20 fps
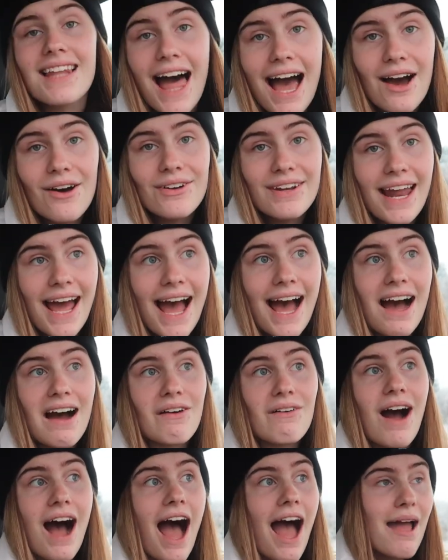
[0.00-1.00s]
loud
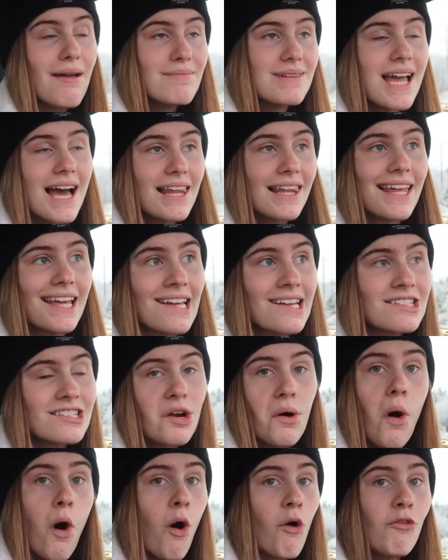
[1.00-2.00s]
now I'm yelling
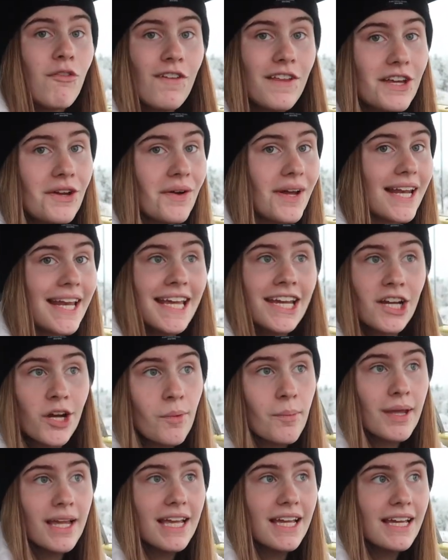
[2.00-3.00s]
so hopefully you can
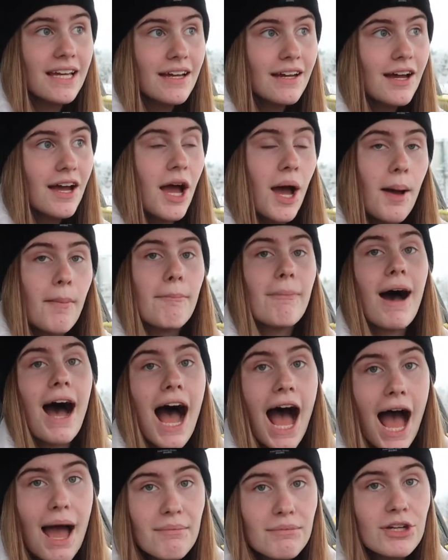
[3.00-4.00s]
hear me but
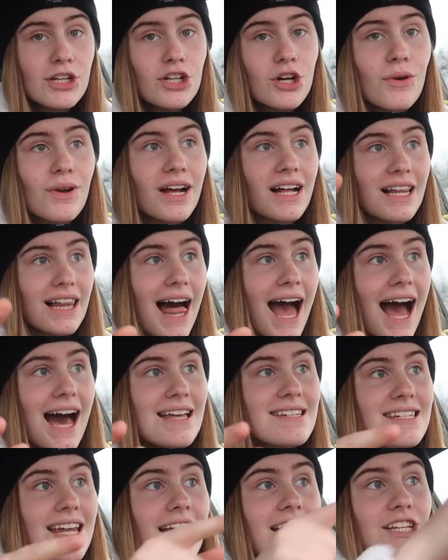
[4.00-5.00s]
I'm gonna go to
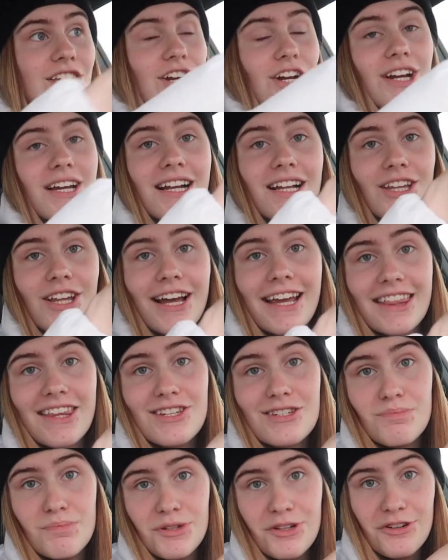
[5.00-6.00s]
class and you're gonna look at
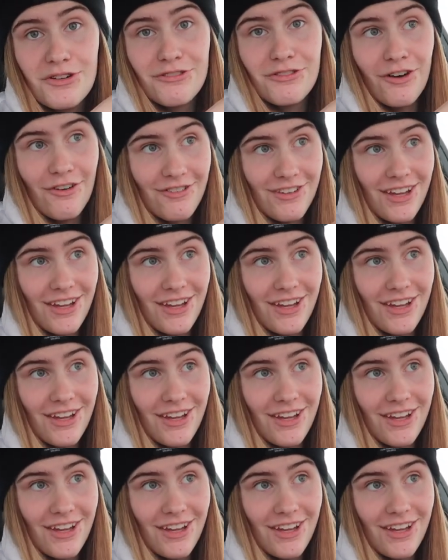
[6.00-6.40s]
this beautiful